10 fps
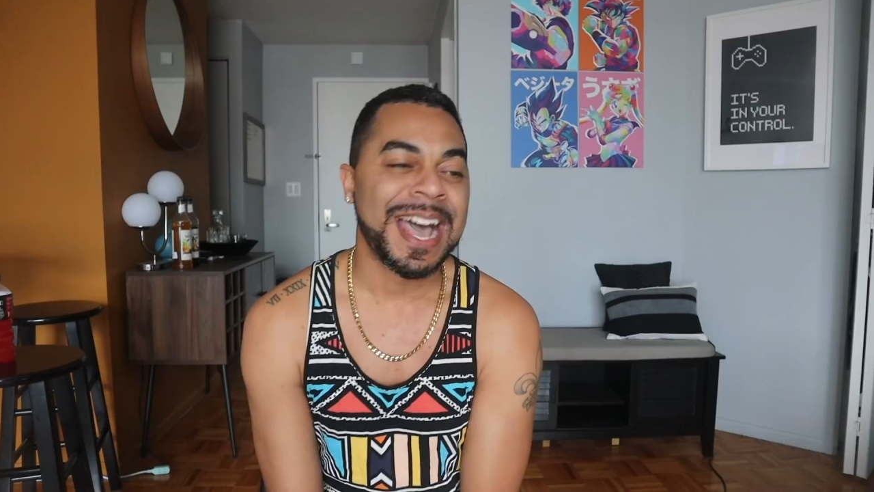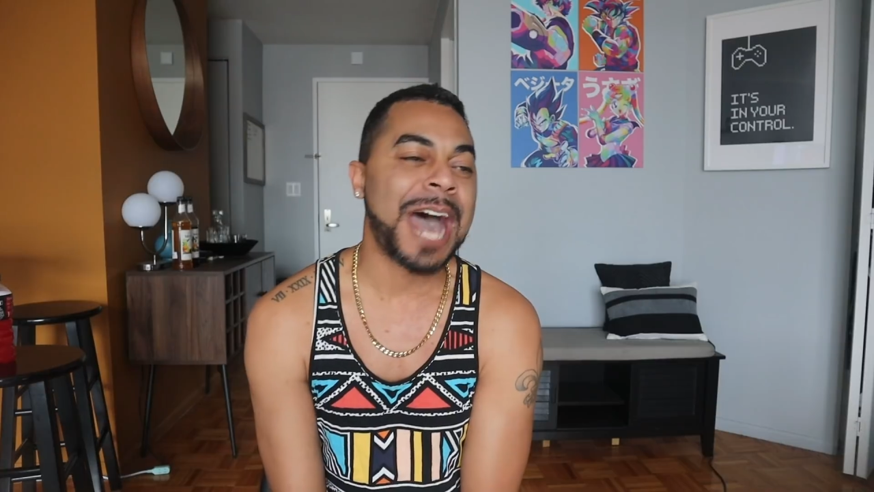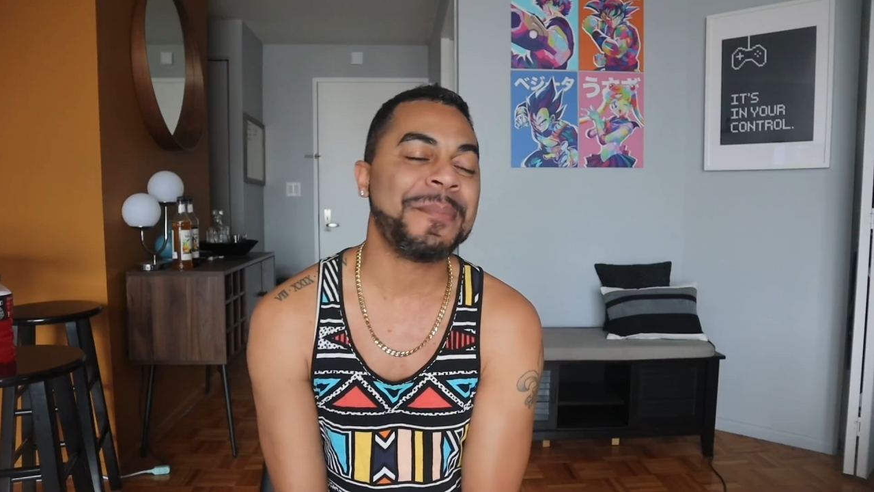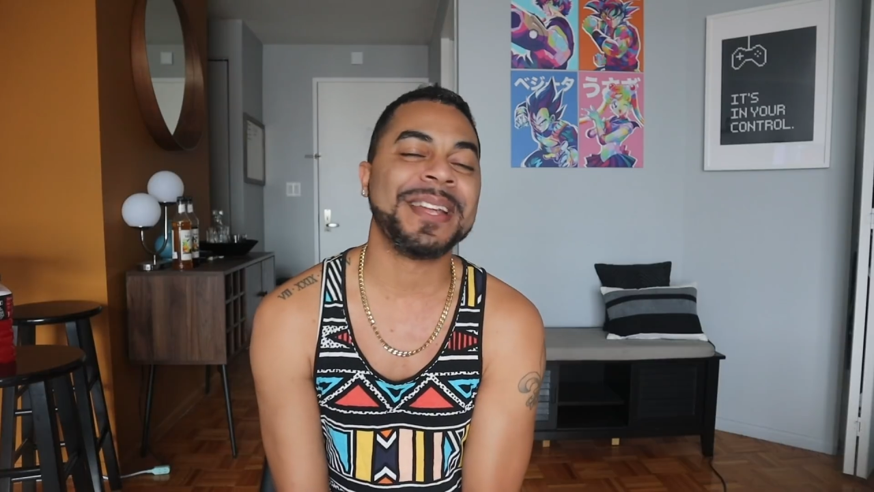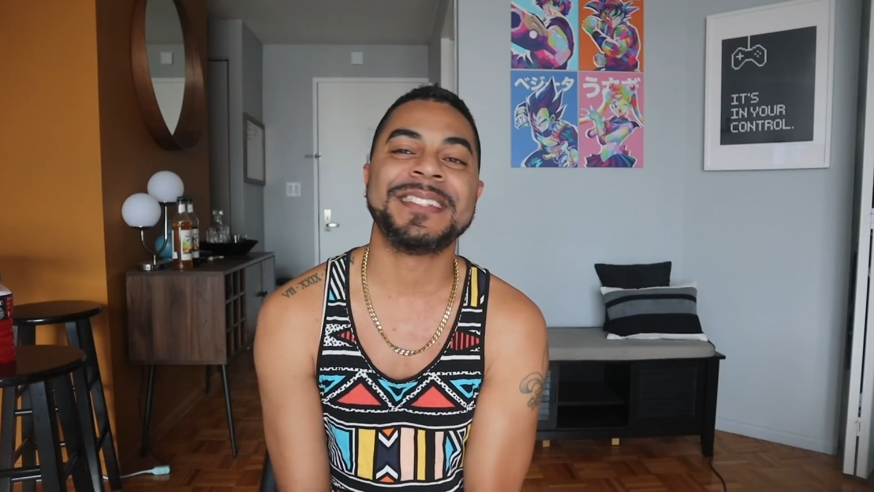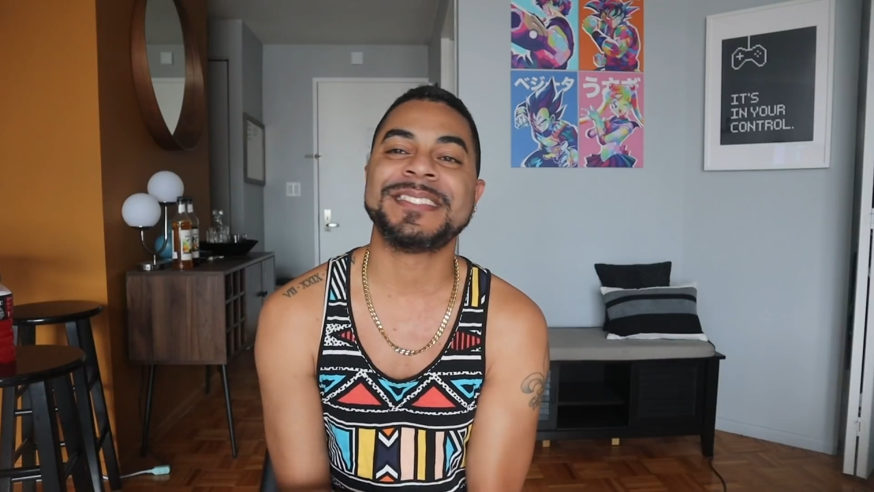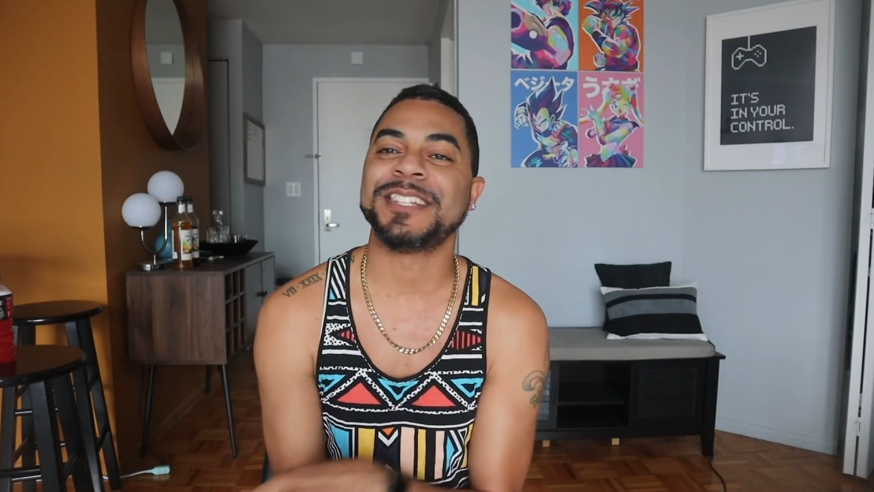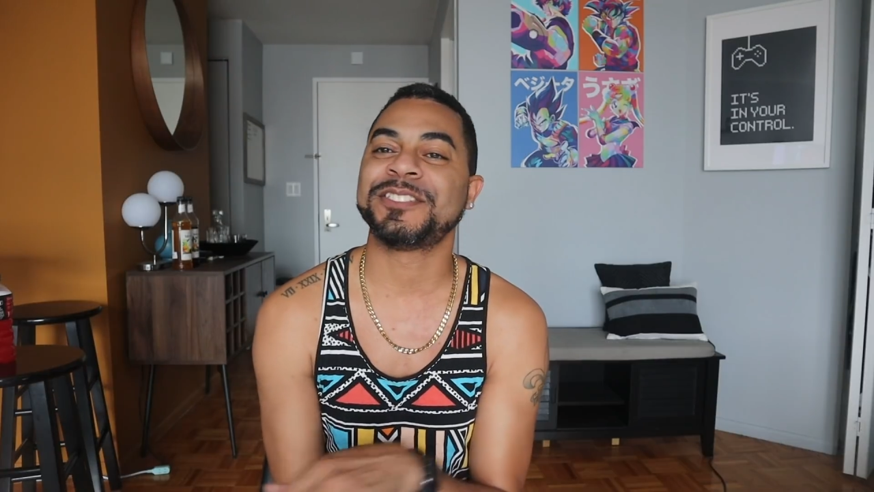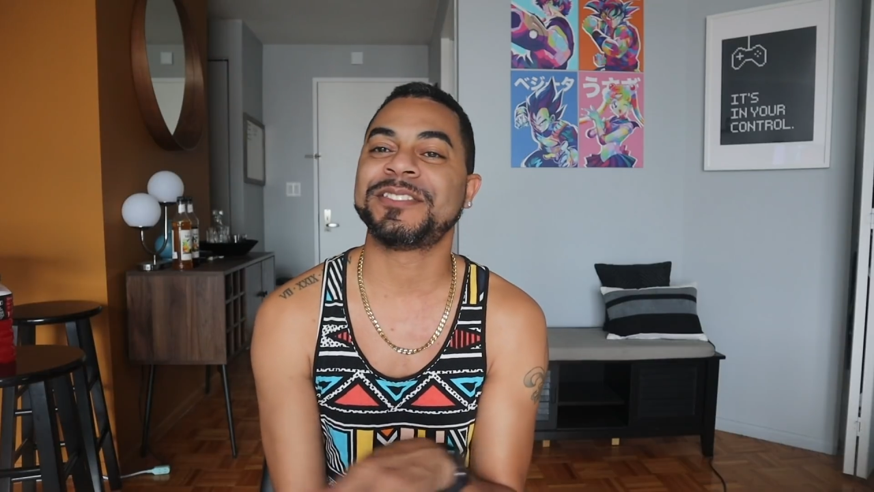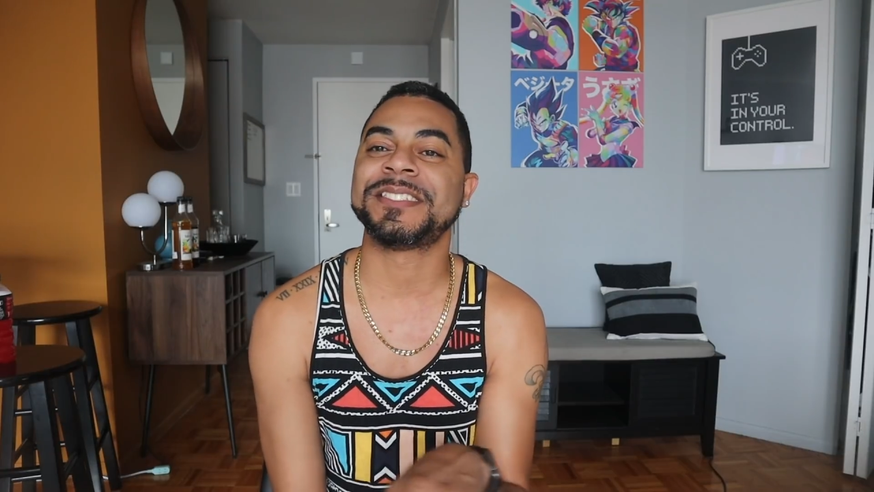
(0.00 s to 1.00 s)
I've been in this
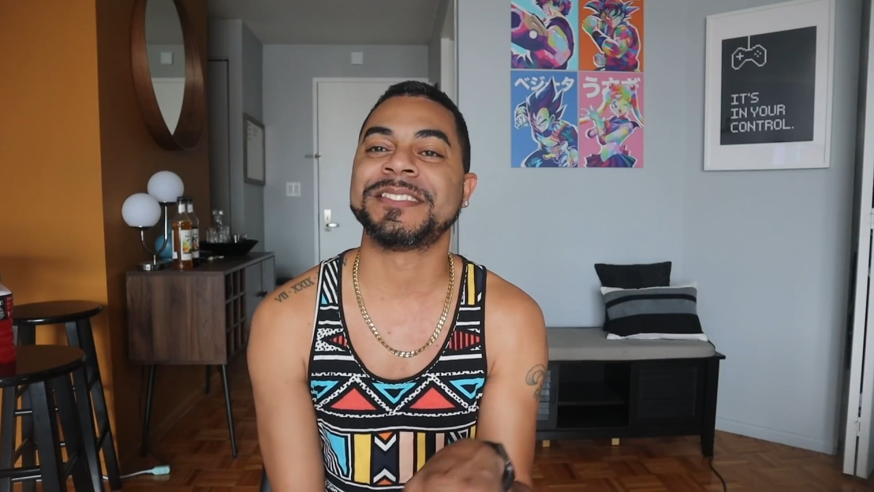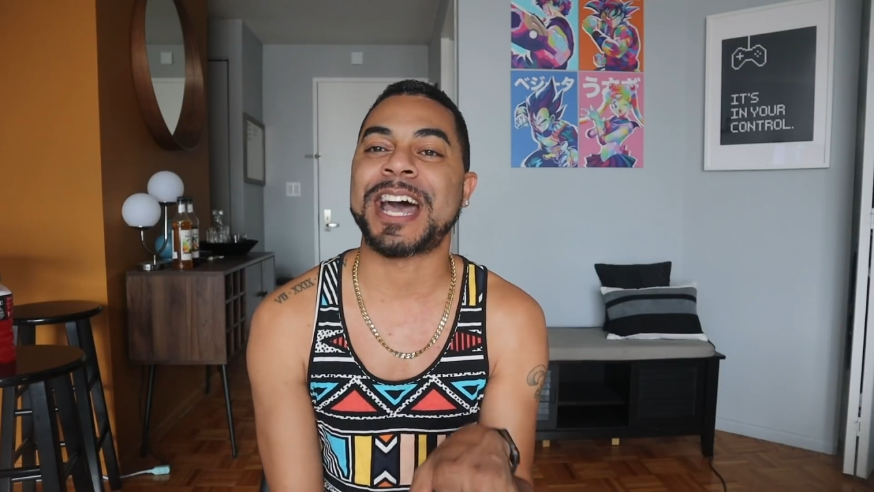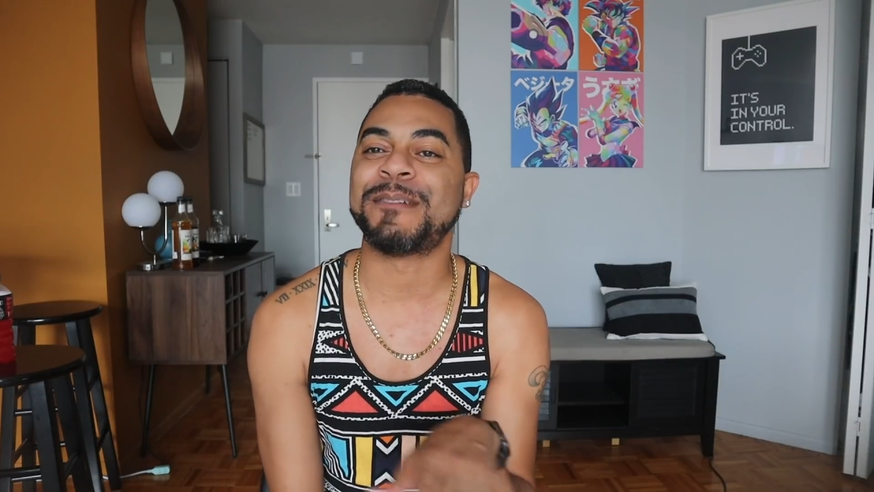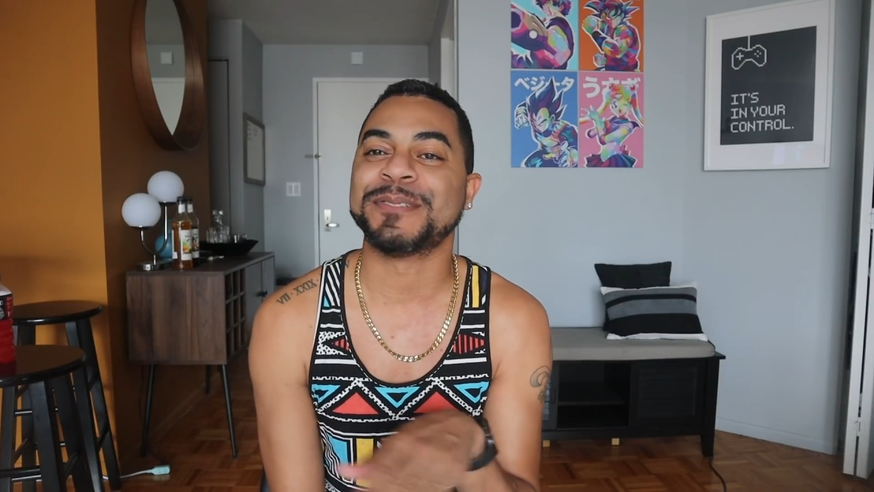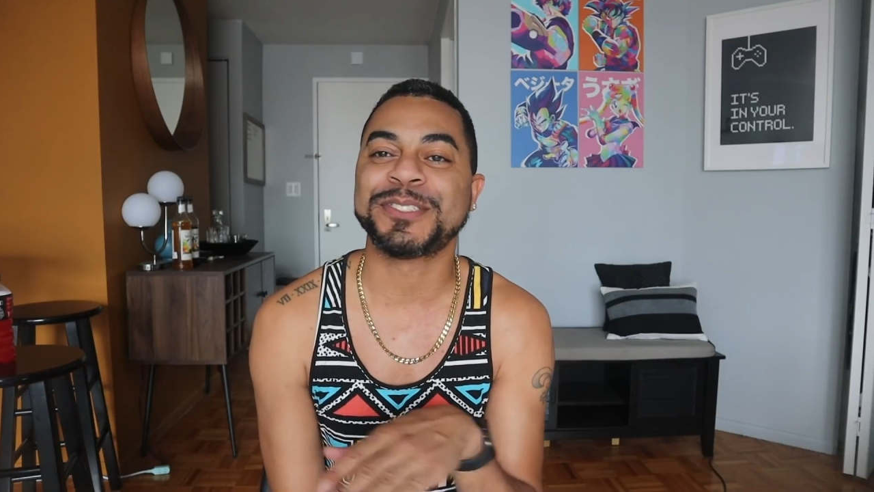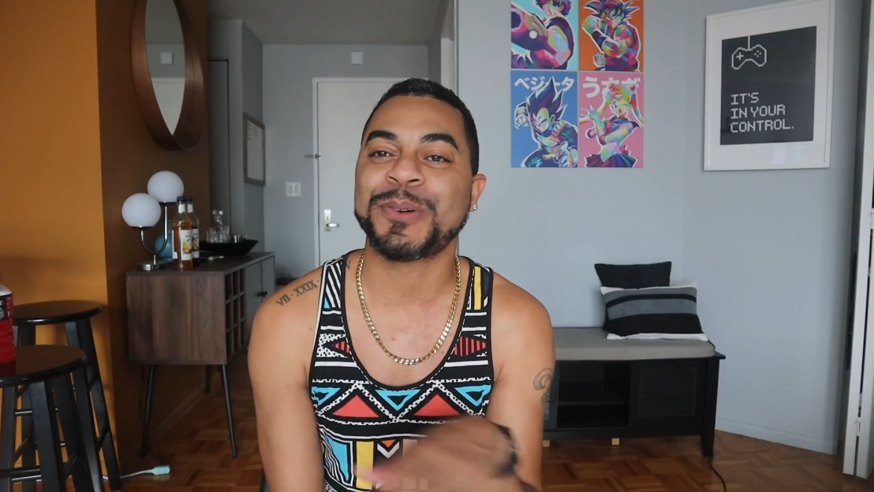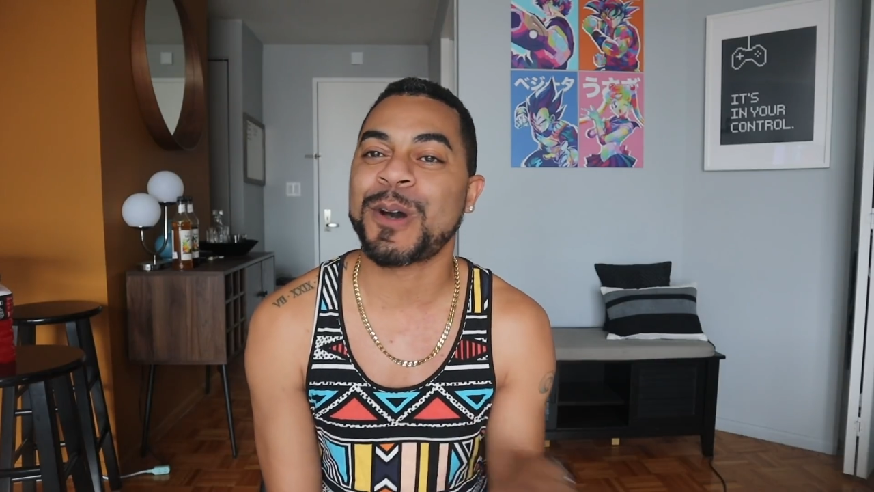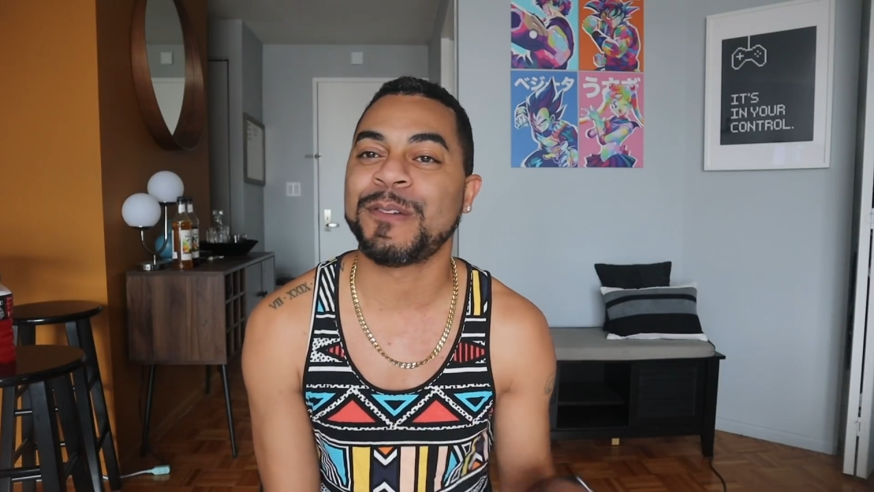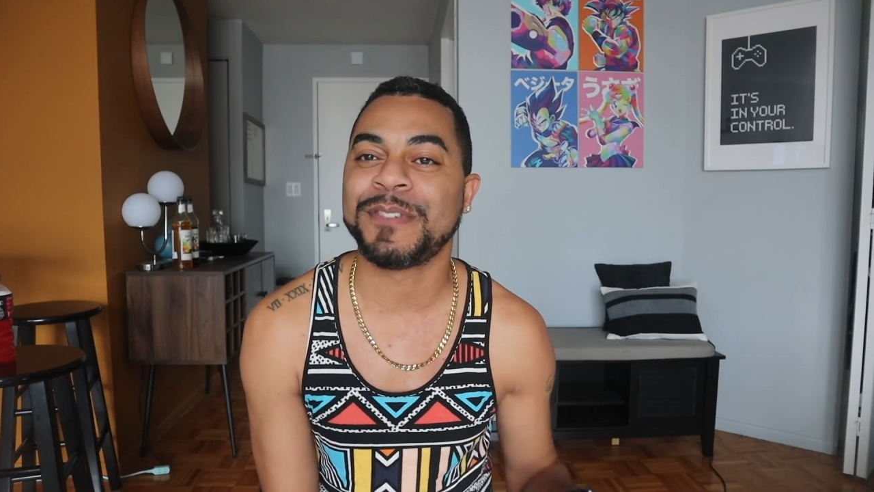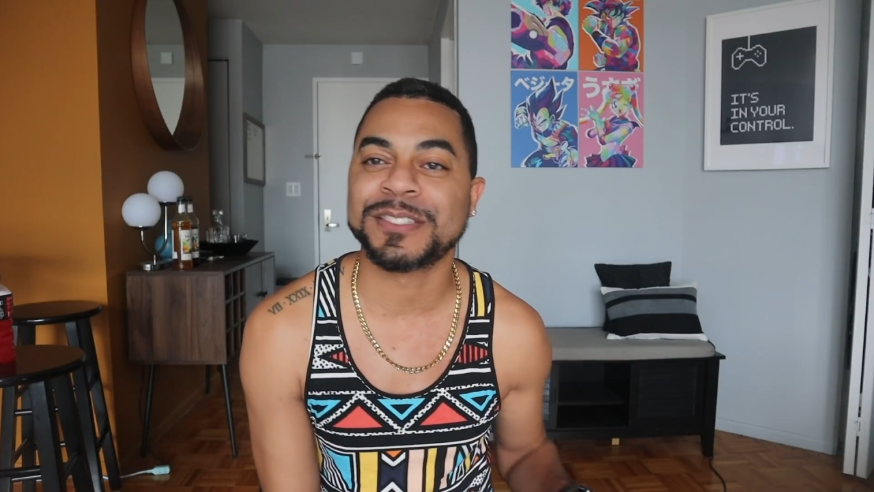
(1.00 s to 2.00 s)
industry since I was
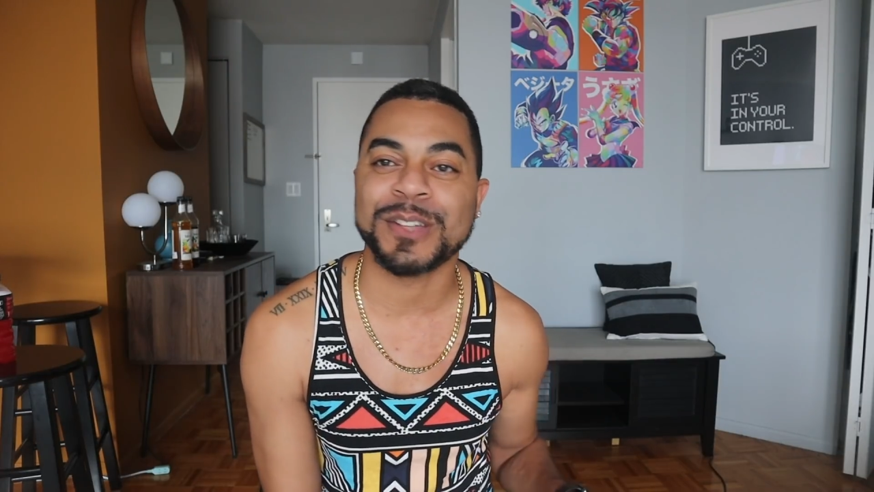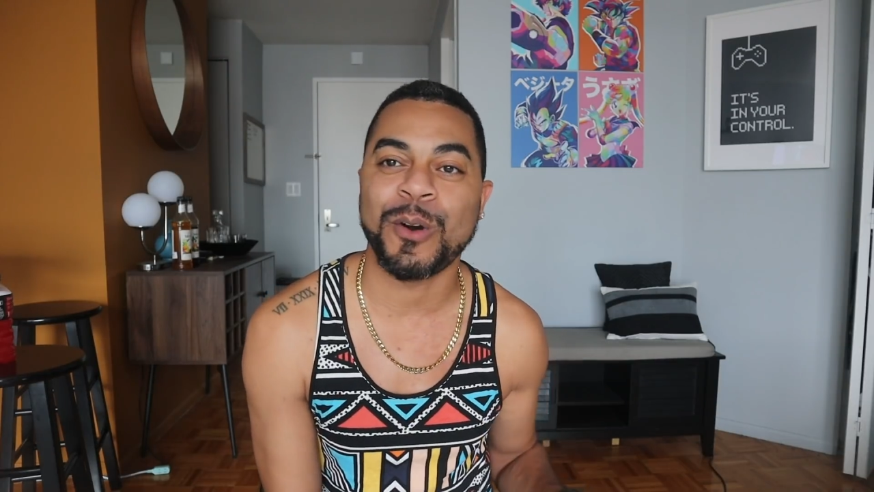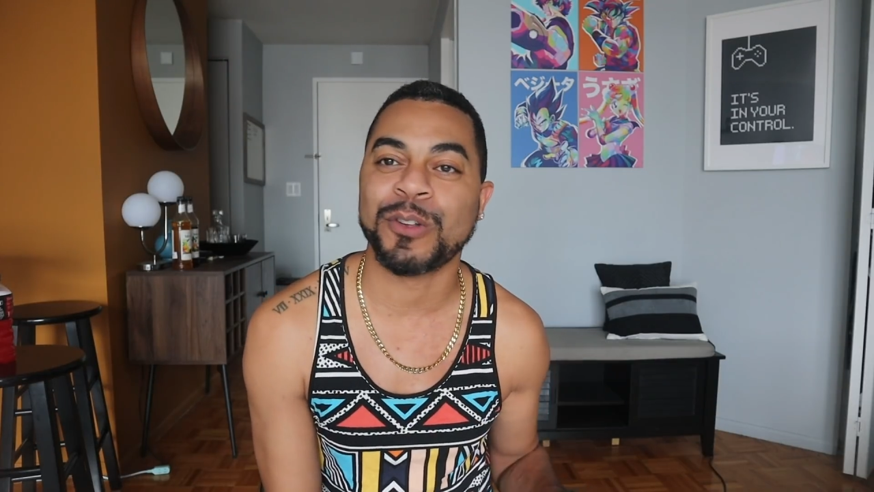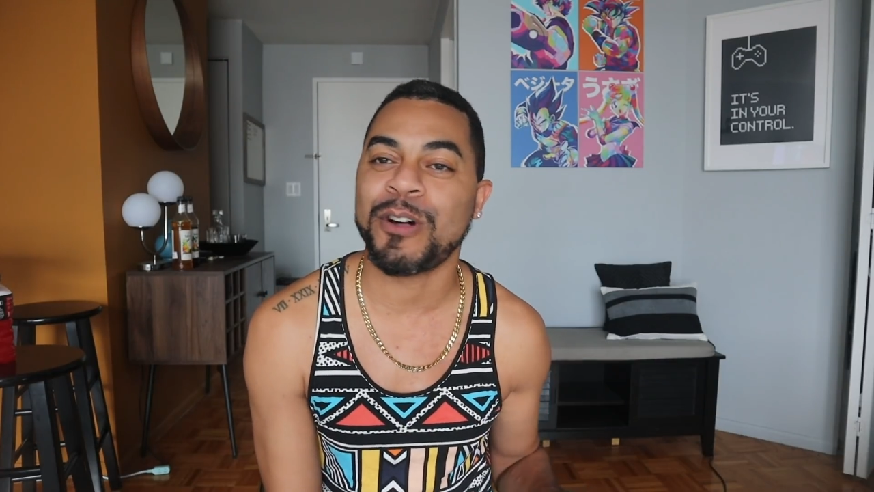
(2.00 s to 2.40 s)
twelve years old.